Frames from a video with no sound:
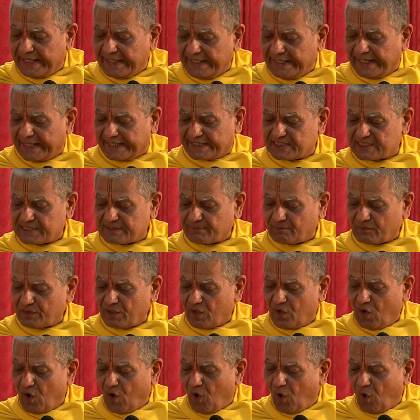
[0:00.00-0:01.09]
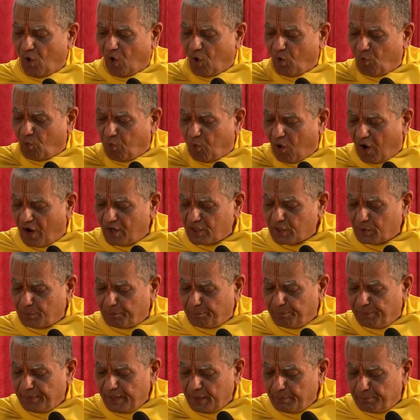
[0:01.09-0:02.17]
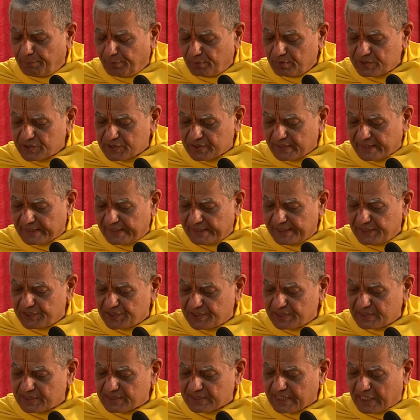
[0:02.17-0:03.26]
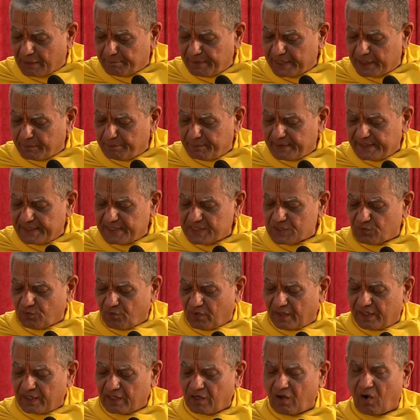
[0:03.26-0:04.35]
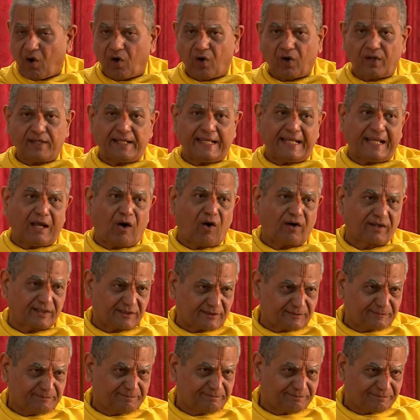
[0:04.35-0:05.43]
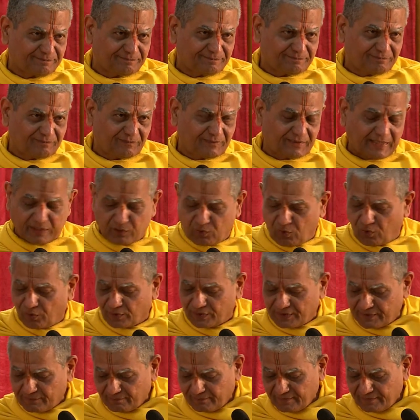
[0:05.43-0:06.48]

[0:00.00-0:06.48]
index of what people's religious commitments were all along, unquote.